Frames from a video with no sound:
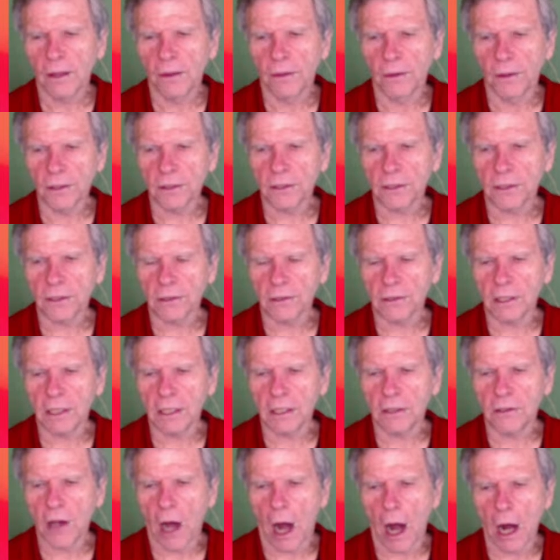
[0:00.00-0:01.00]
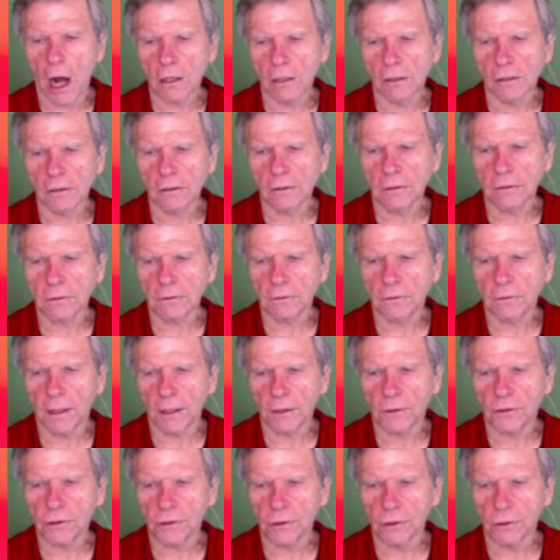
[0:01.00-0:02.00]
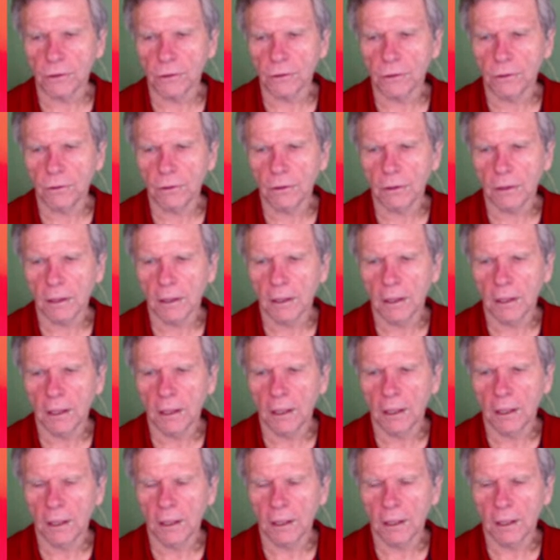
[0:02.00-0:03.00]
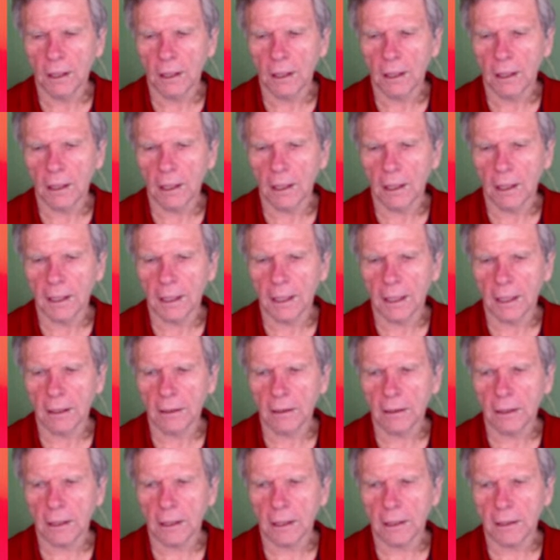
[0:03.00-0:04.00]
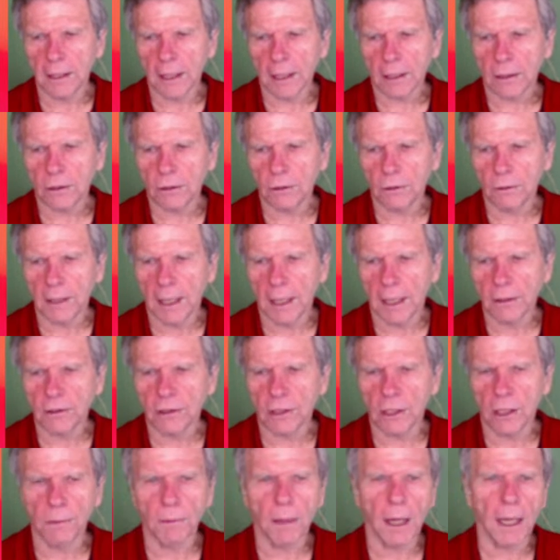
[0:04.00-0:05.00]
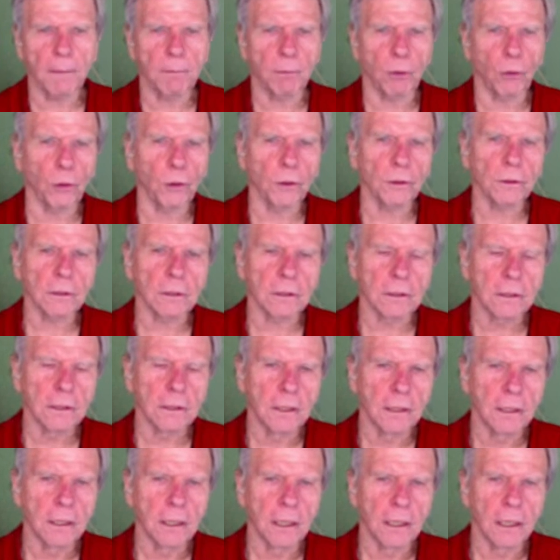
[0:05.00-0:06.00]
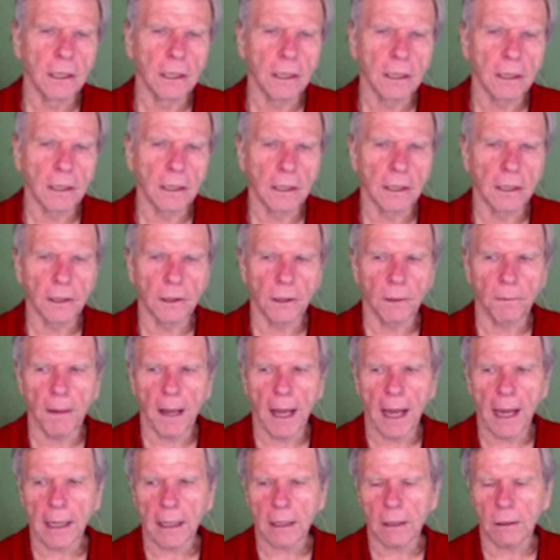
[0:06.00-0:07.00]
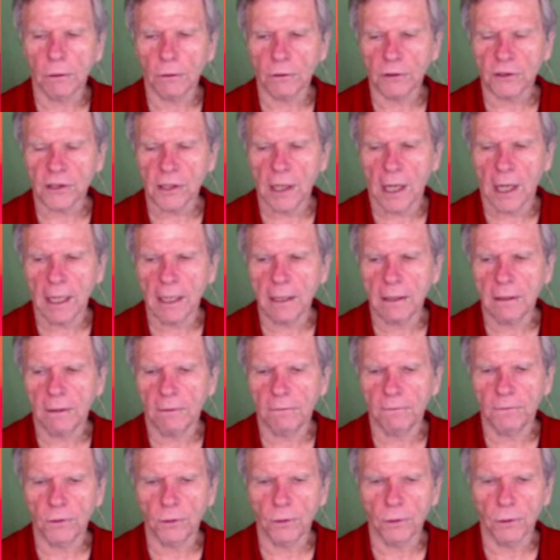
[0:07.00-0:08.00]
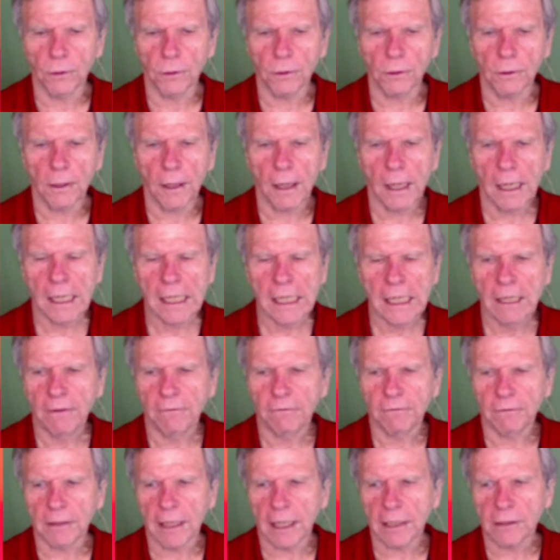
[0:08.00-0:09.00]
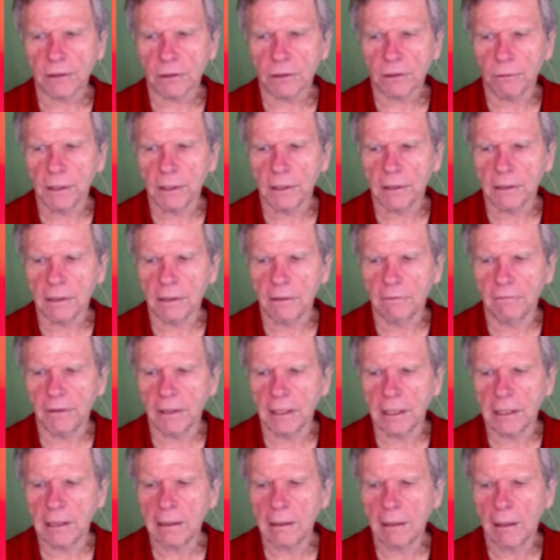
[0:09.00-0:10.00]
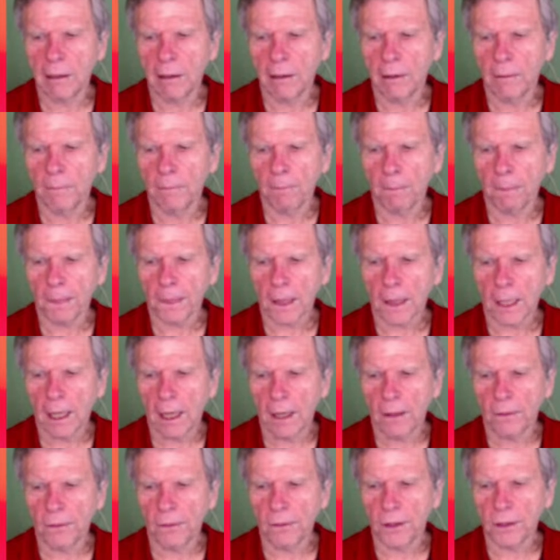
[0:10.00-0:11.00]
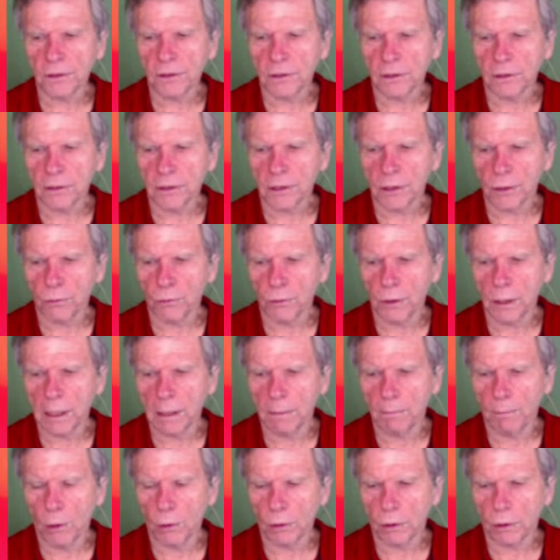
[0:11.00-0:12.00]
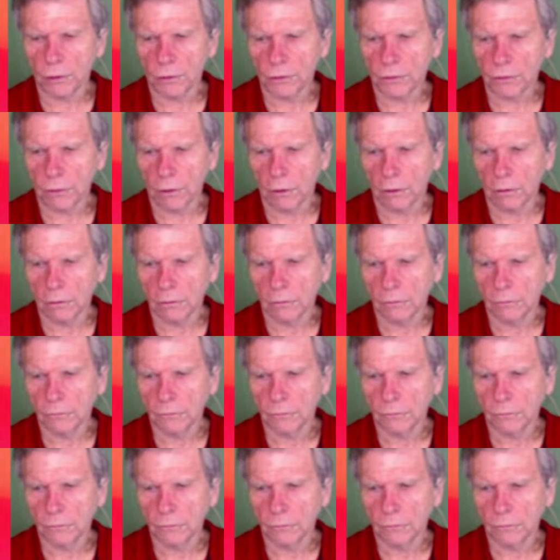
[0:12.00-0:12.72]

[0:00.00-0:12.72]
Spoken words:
this is the dongle that you, again, connect to an HDMI port on the back or side of your flat screen TV. And this is the remote control.